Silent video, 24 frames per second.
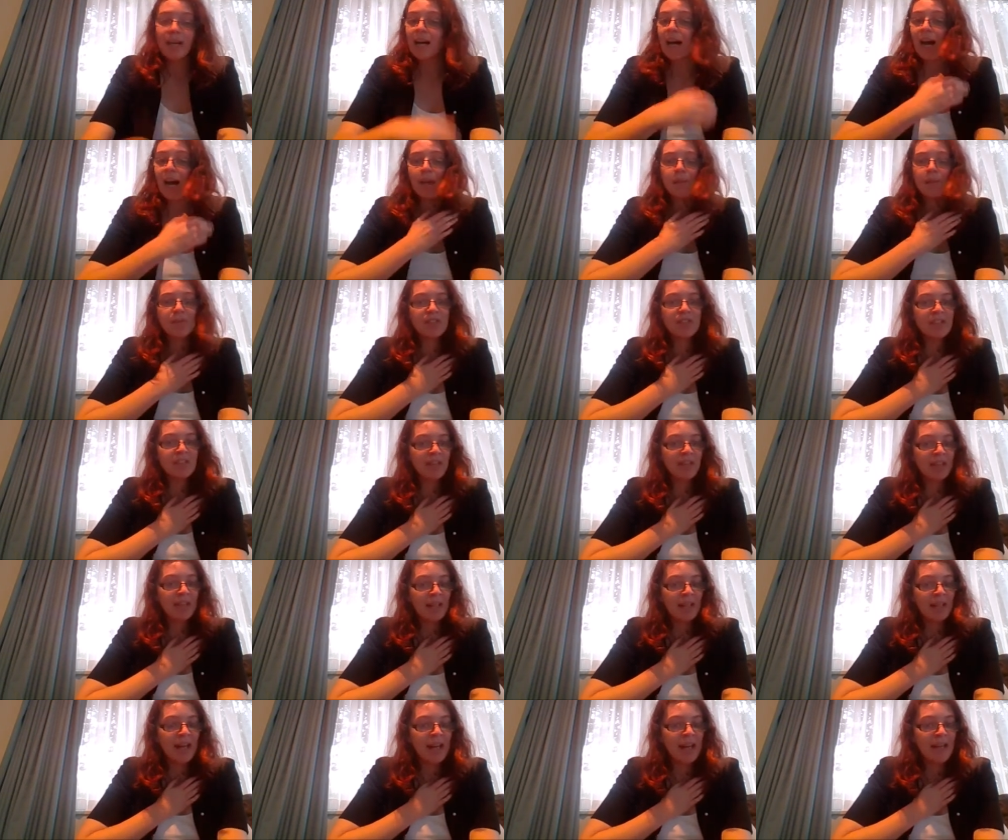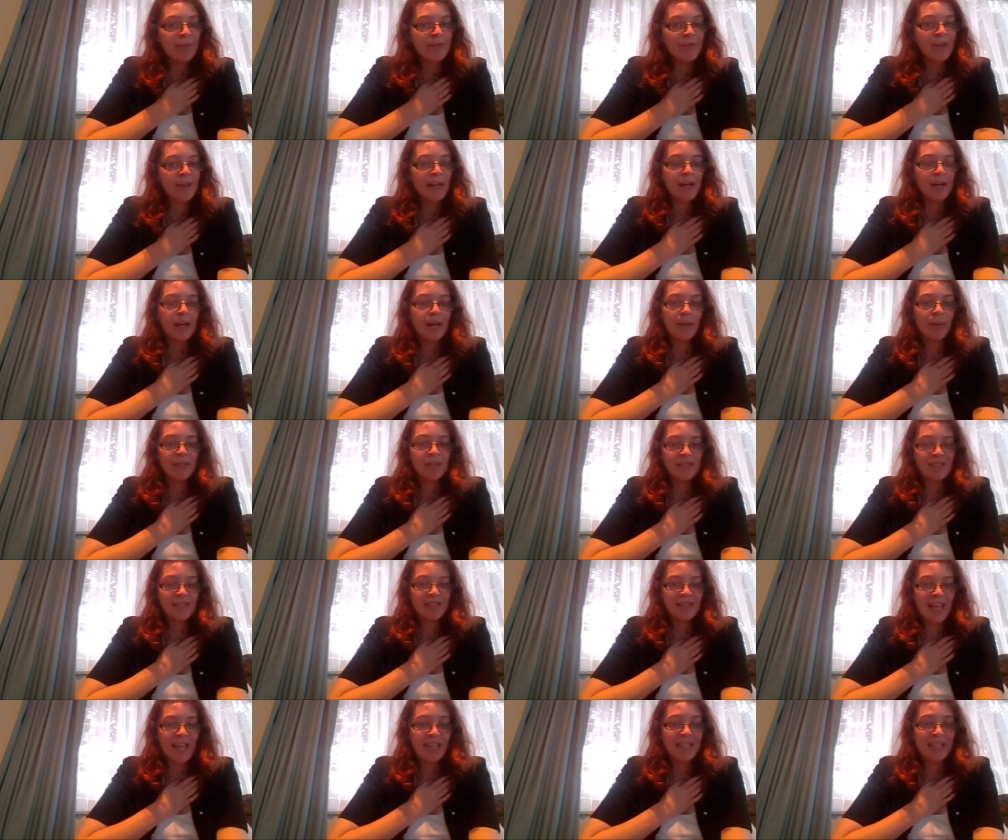I'm still alive, and I'm
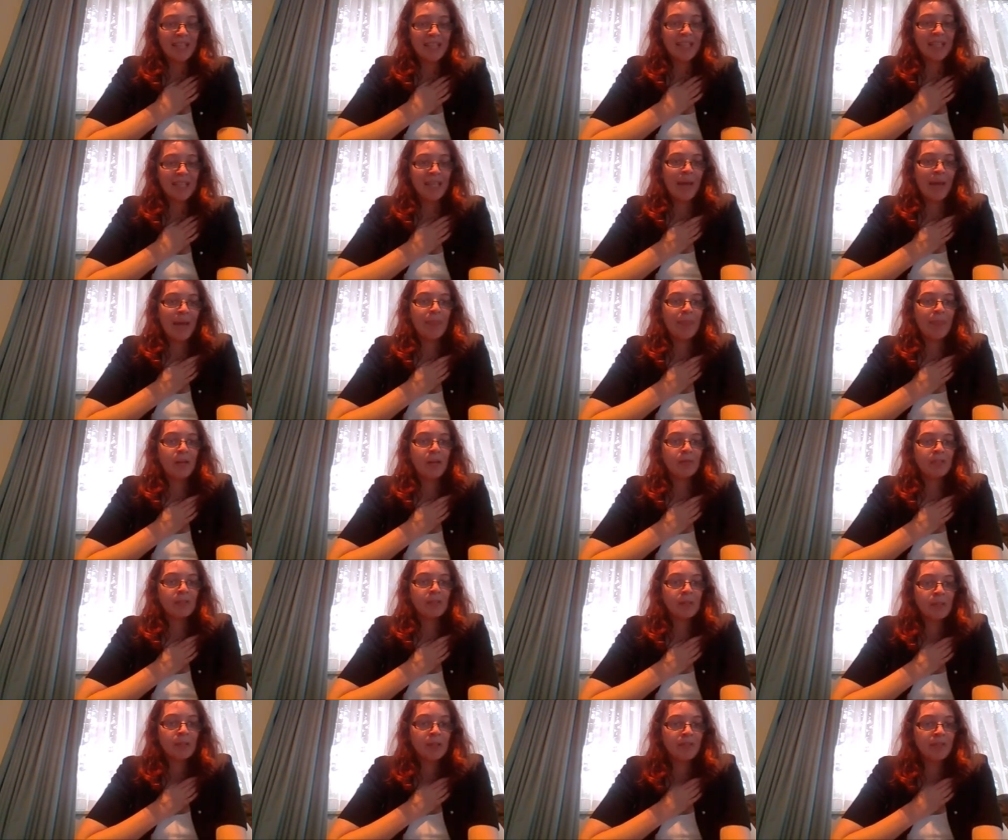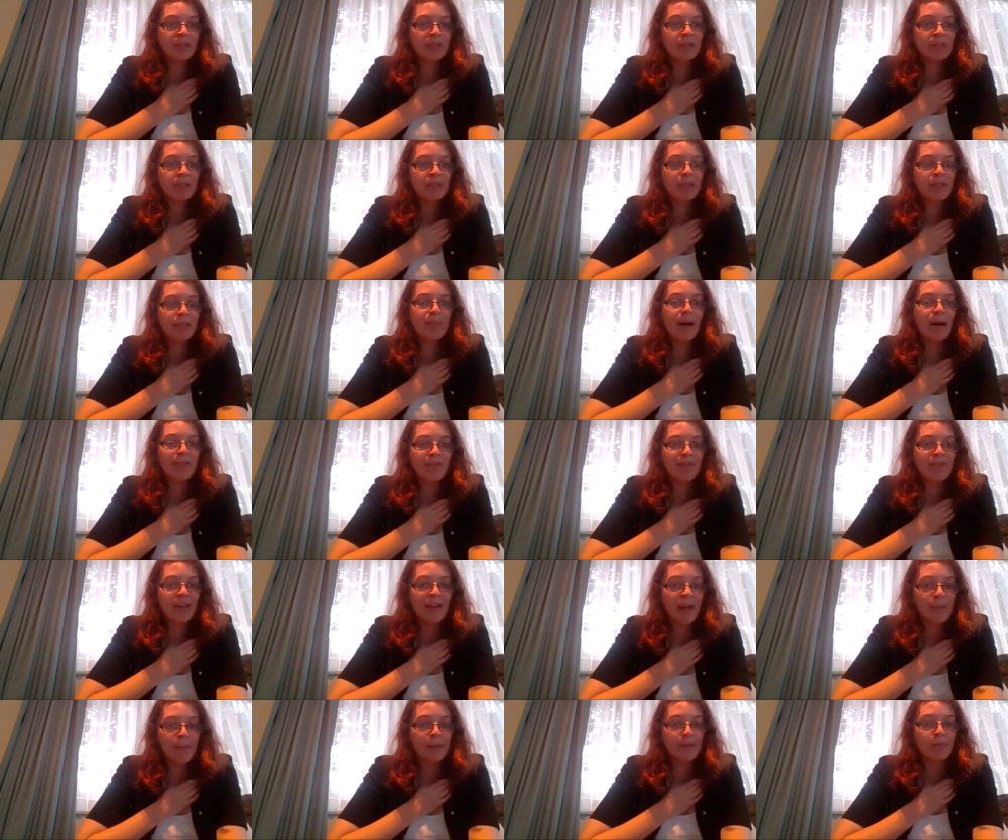understanding that there is a lot of guilt in my
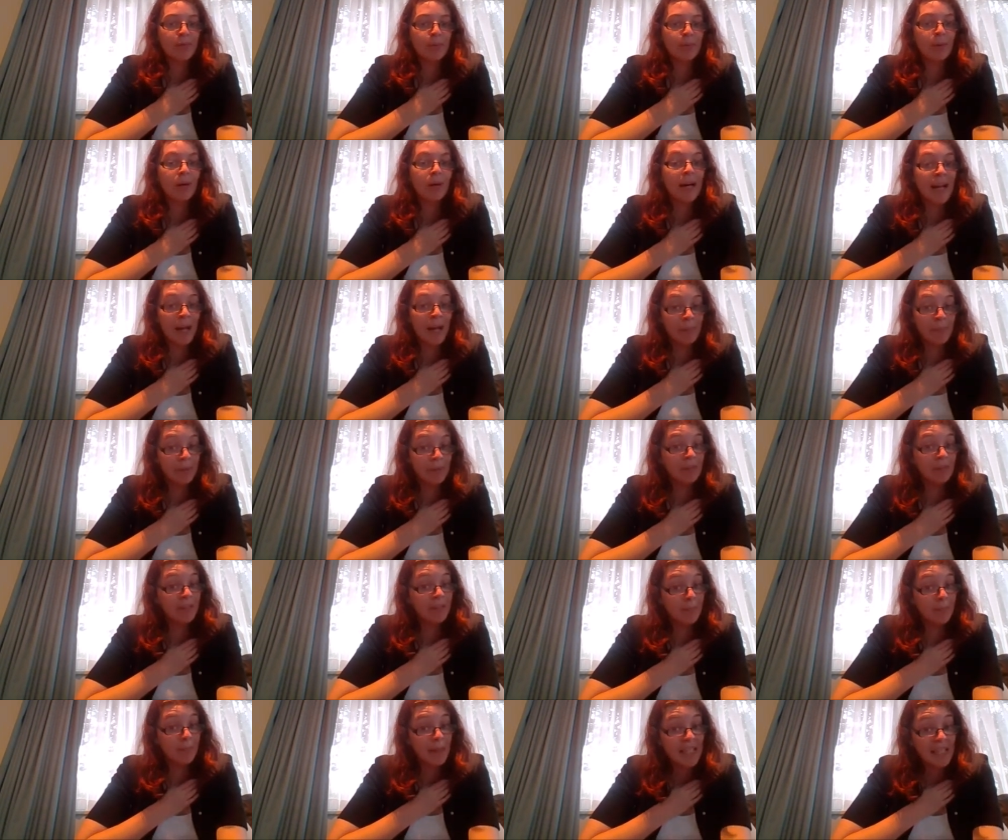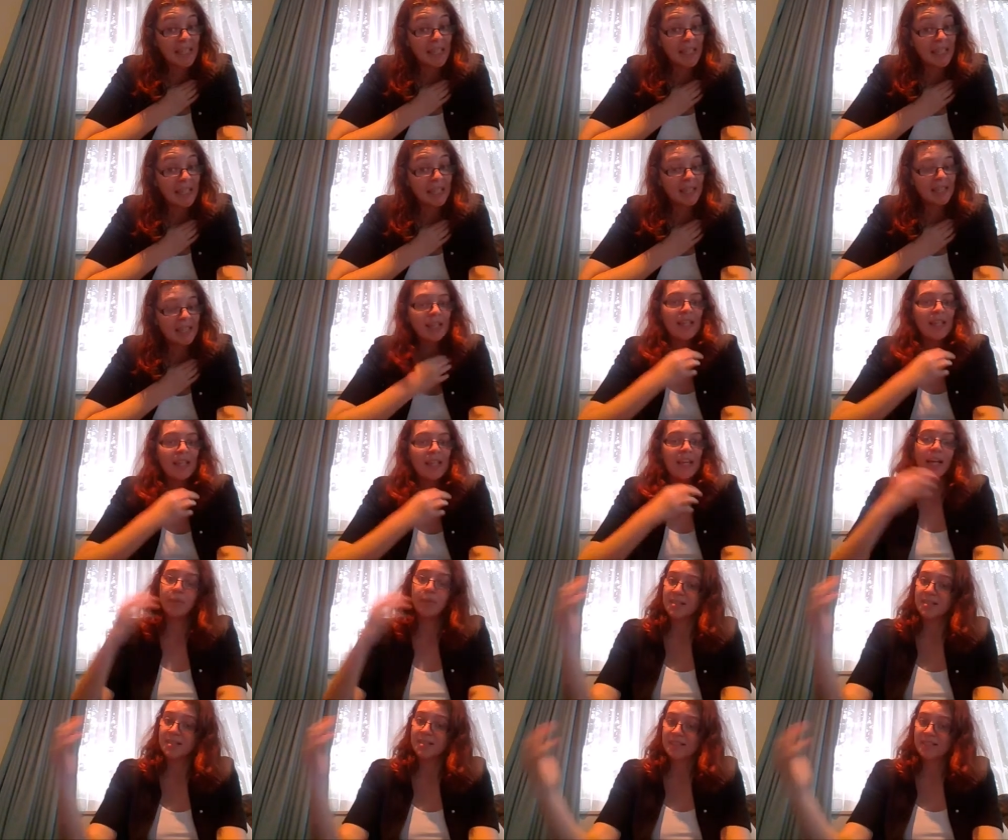family for what happened to me and
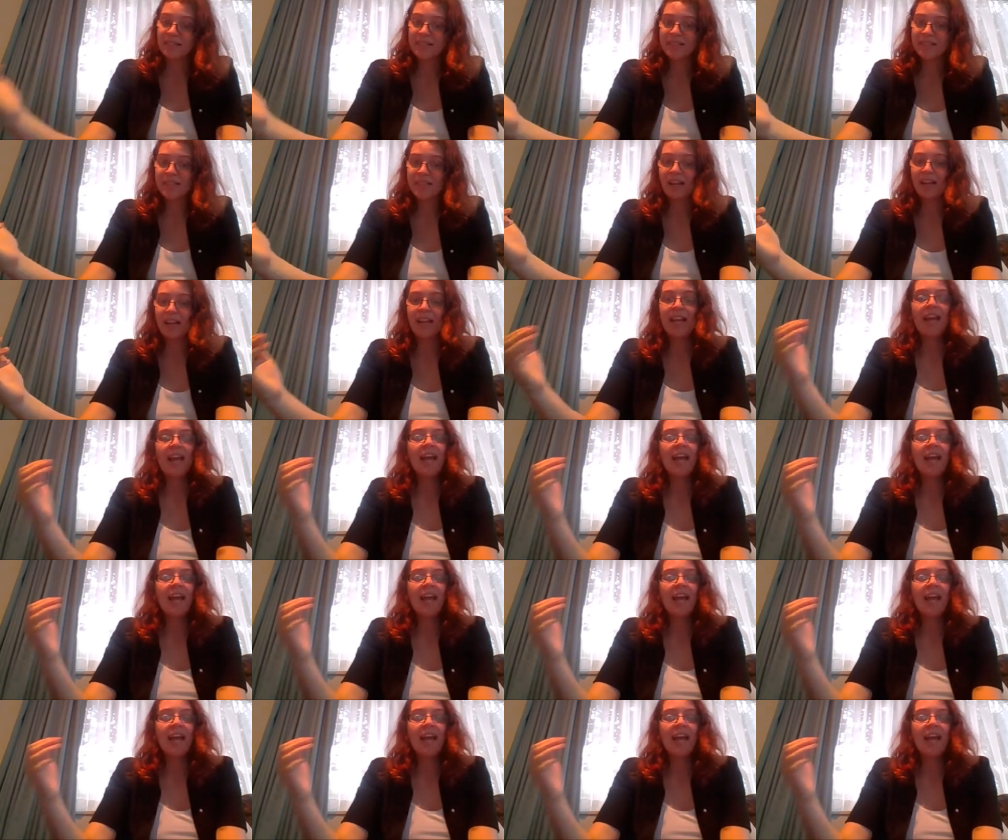my sister,